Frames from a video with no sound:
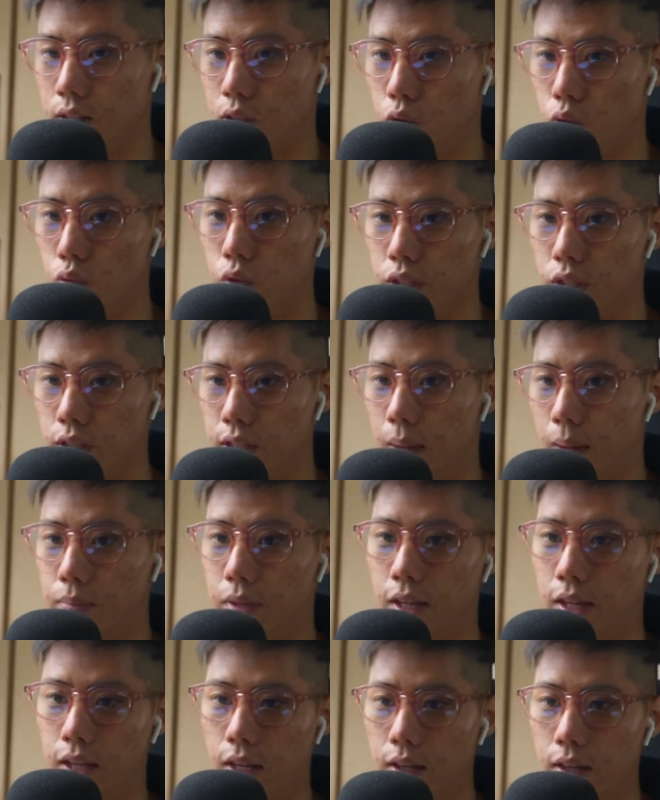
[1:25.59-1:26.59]
the risk that I'm
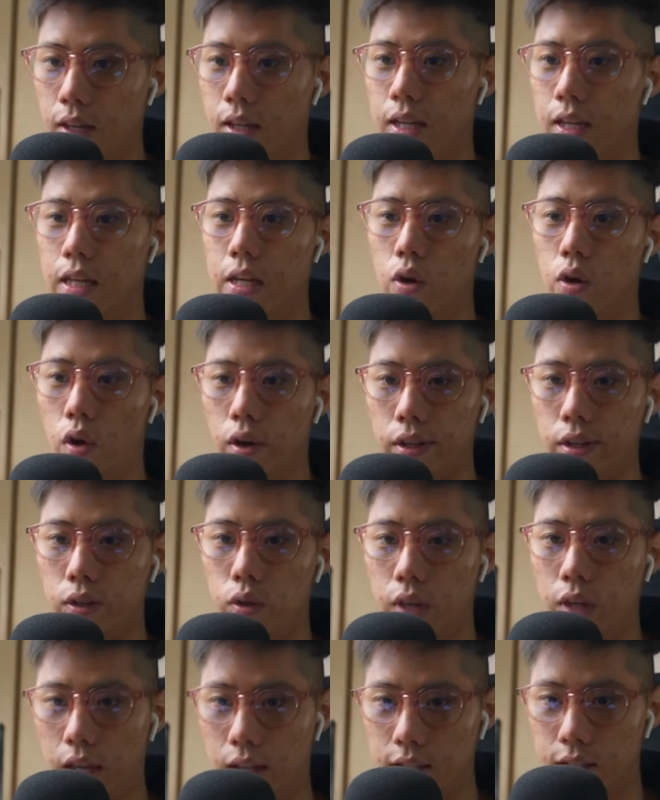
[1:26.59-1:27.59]
taking in order
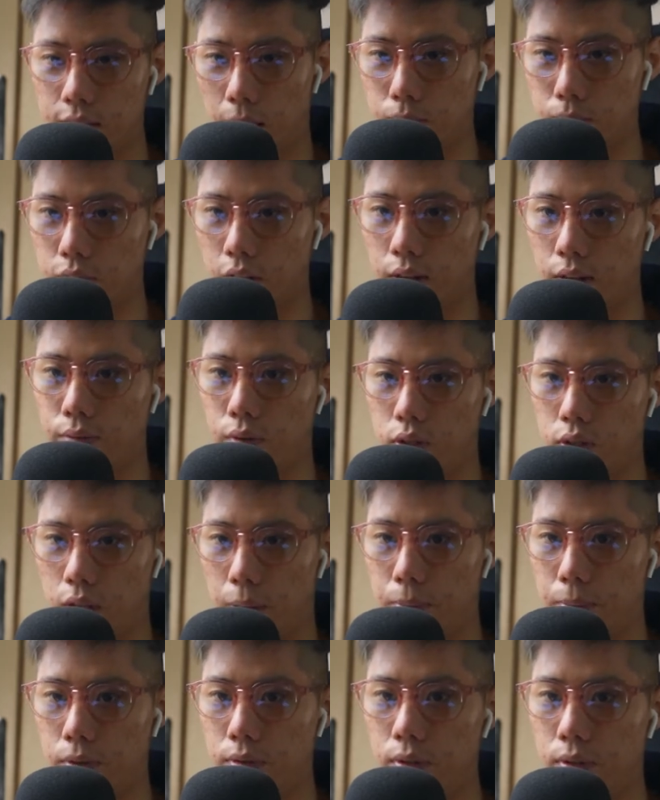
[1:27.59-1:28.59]
to get this upside, for
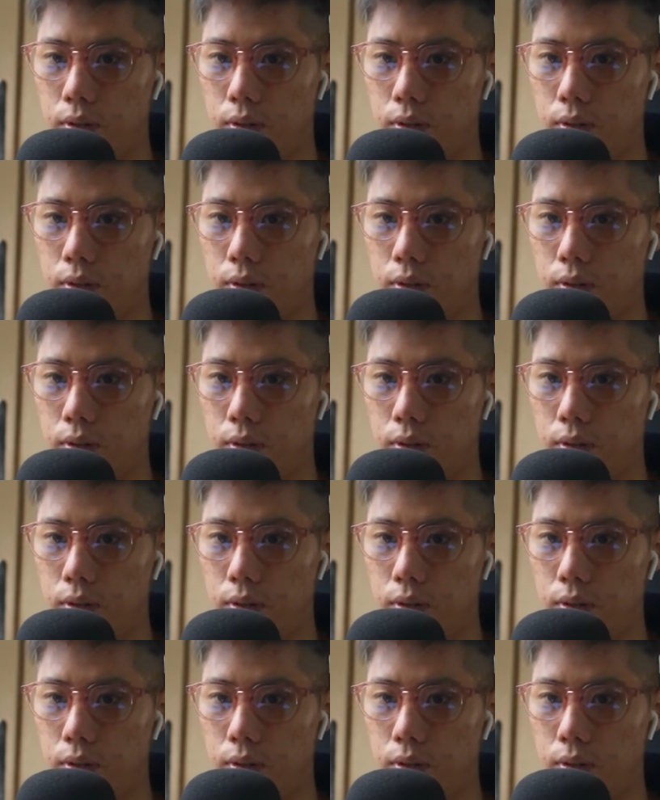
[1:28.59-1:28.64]
example?